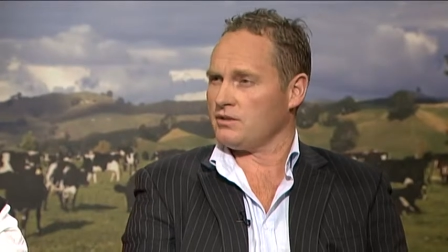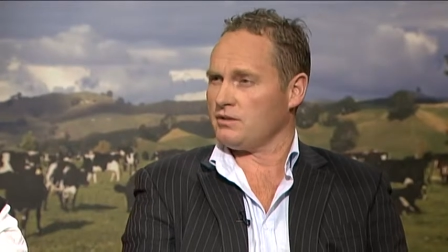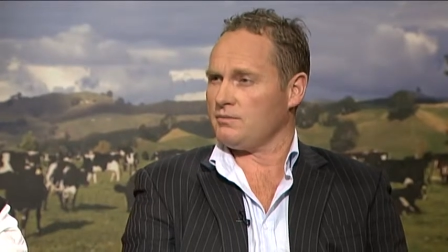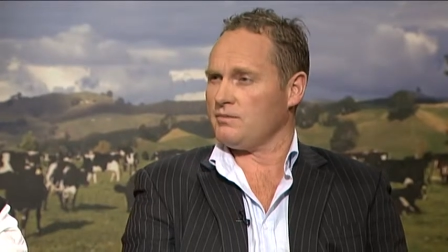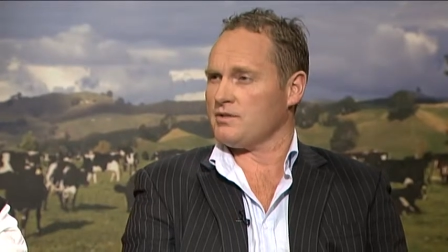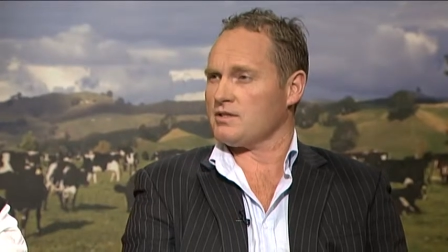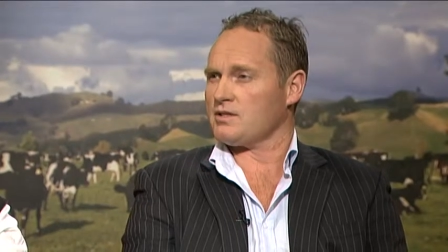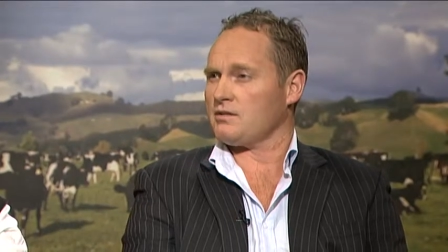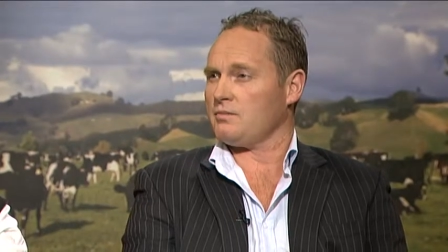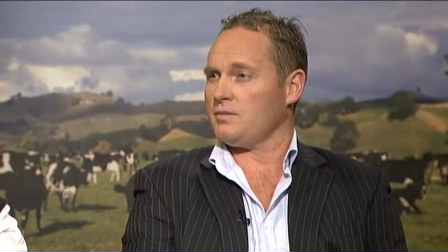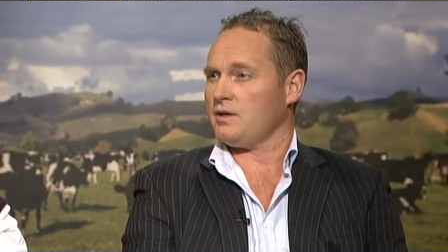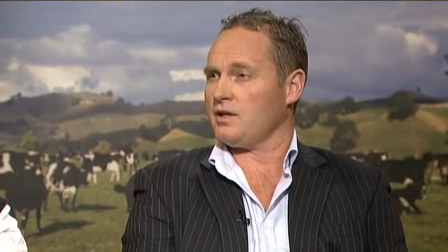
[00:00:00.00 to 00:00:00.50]

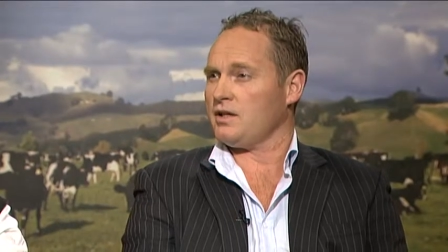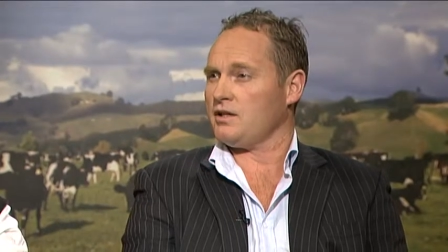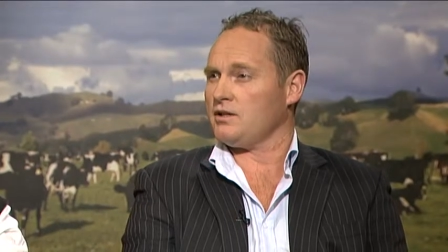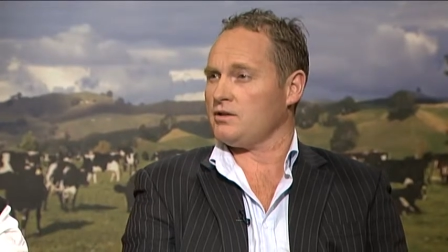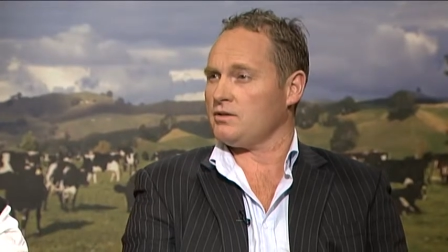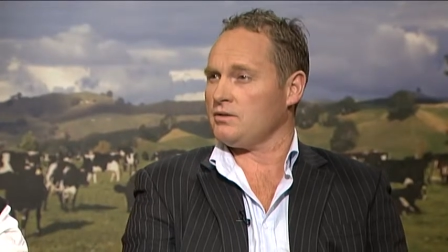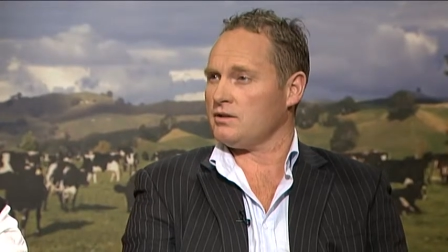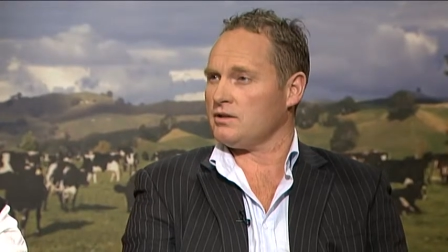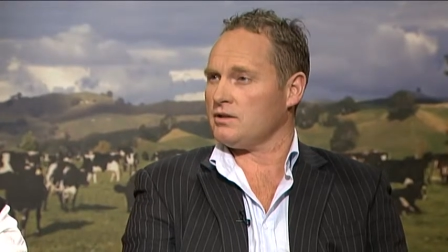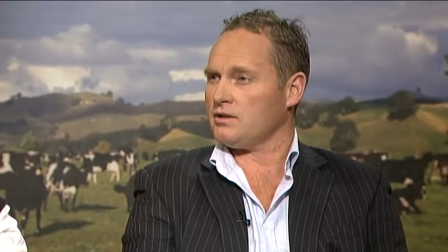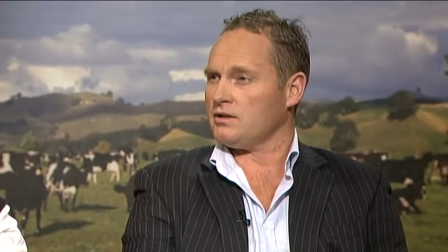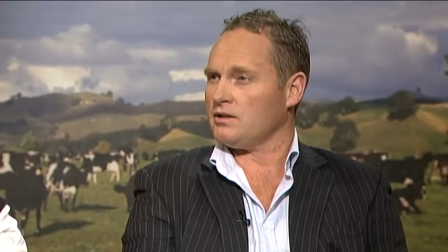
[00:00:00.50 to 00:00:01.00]
commit some money
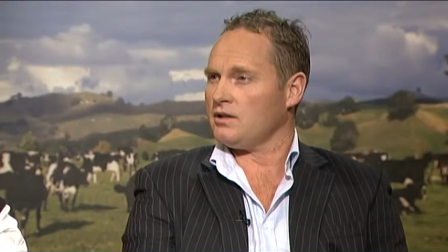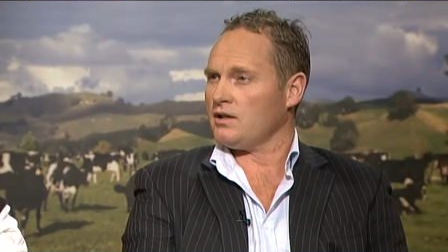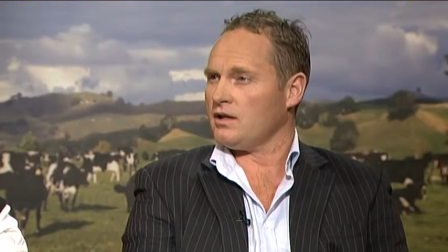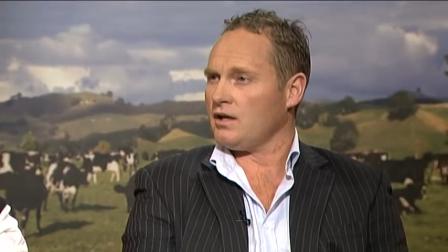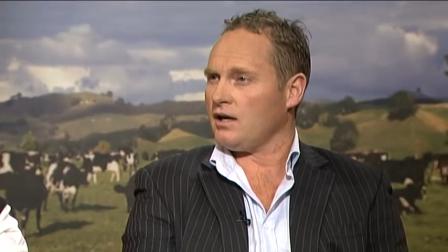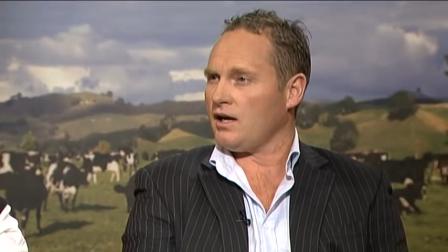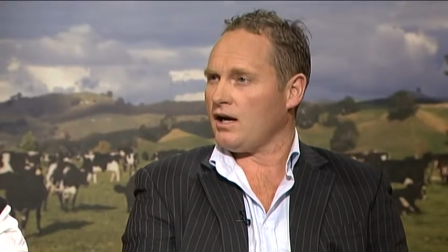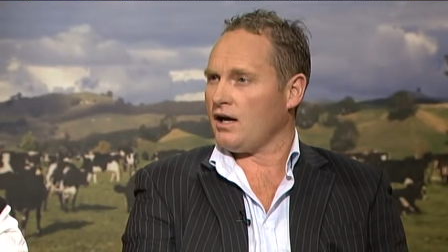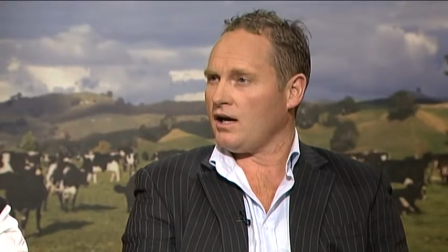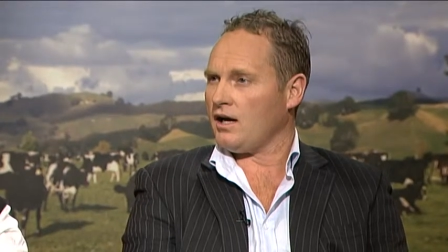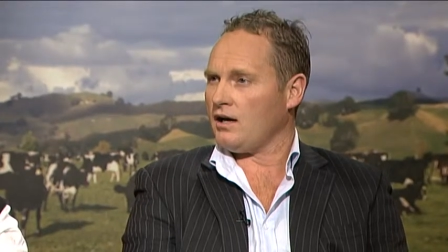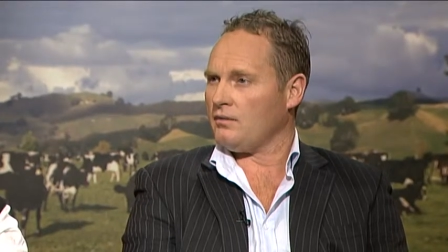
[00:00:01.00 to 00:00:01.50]
to it
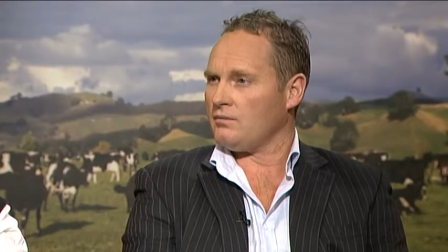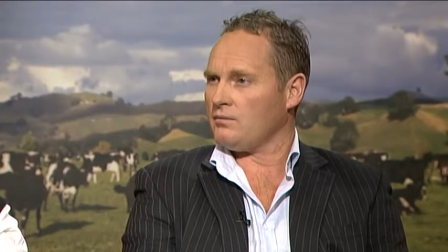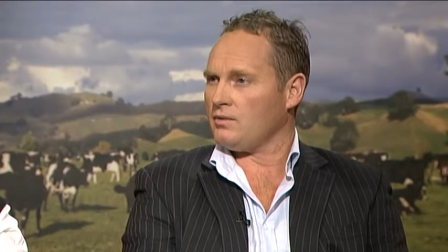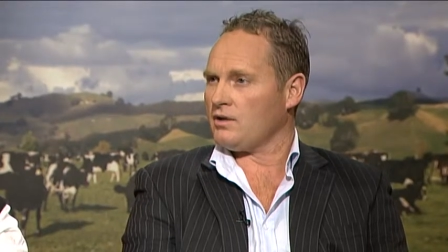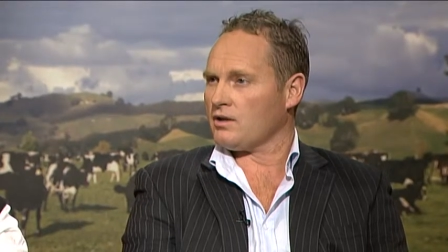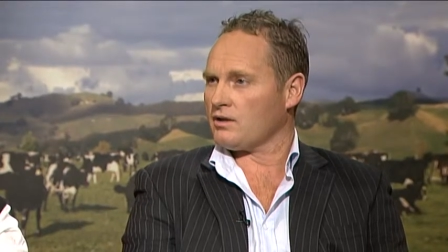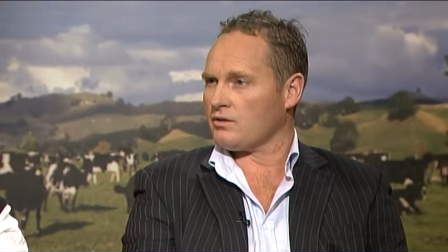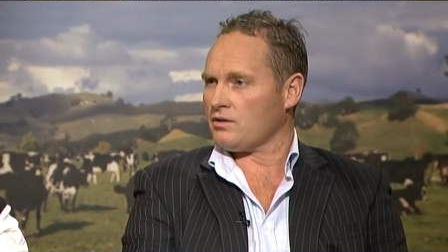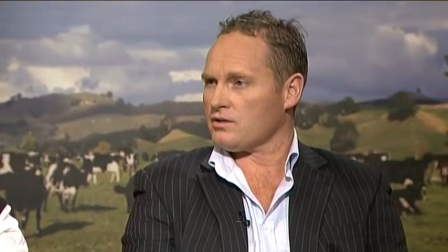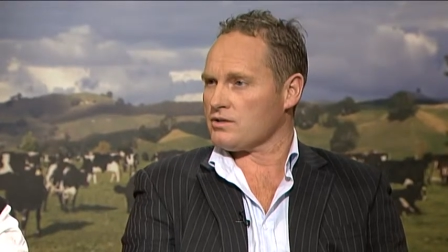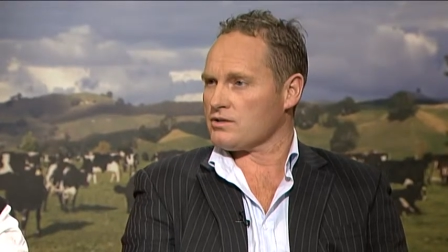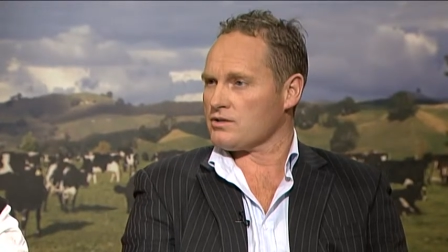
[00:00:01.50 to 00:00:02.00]
um,
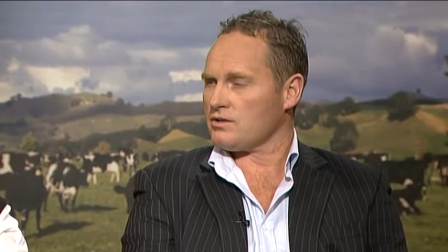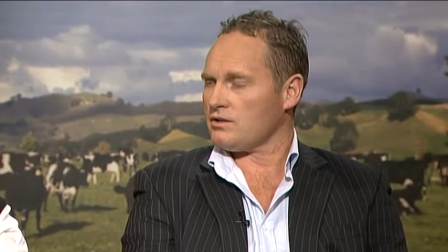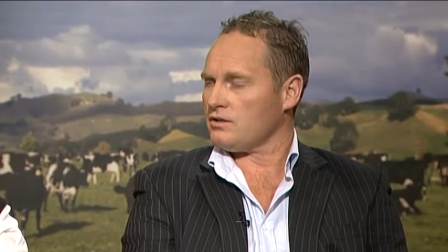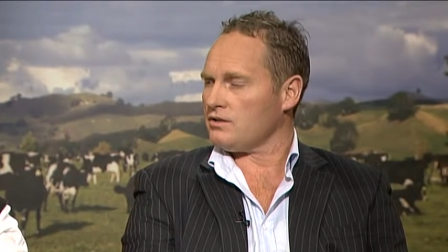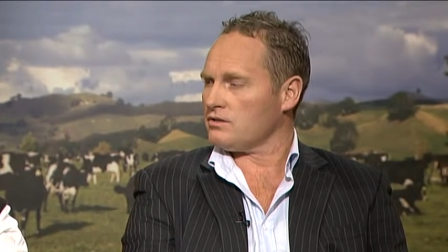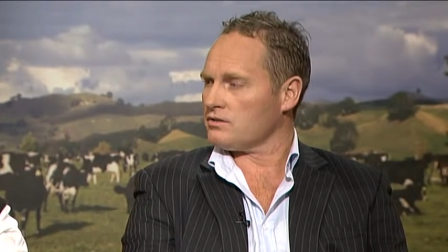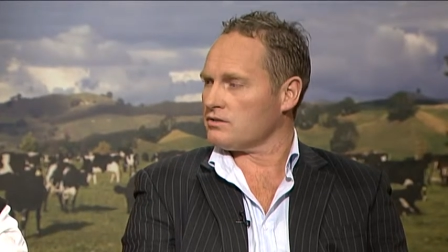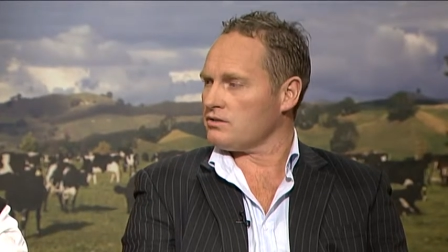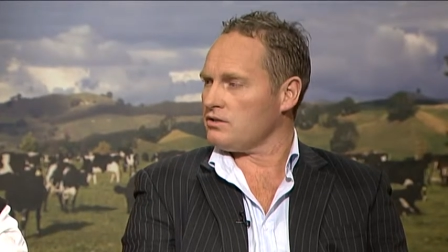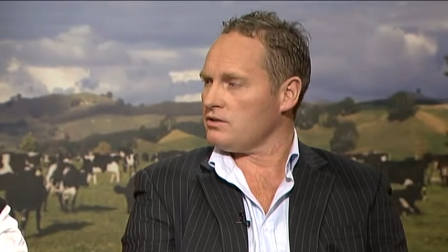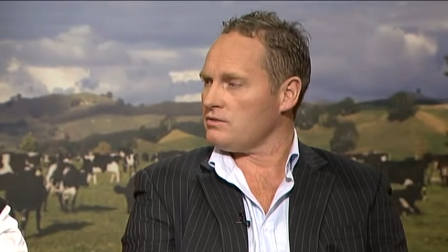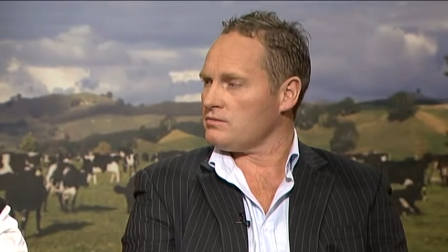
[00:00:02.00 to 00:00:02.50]
across the
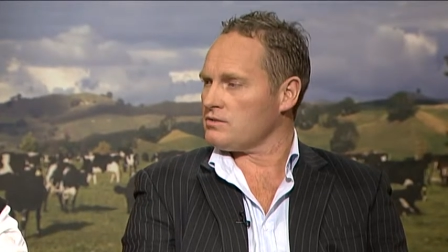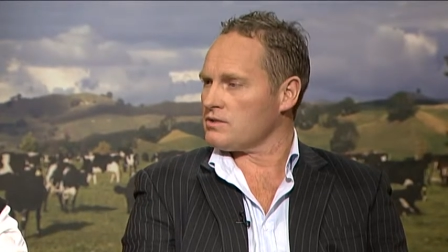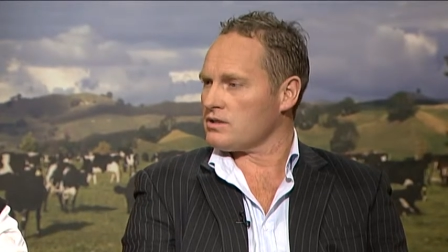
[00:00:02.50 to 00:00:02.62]
long term.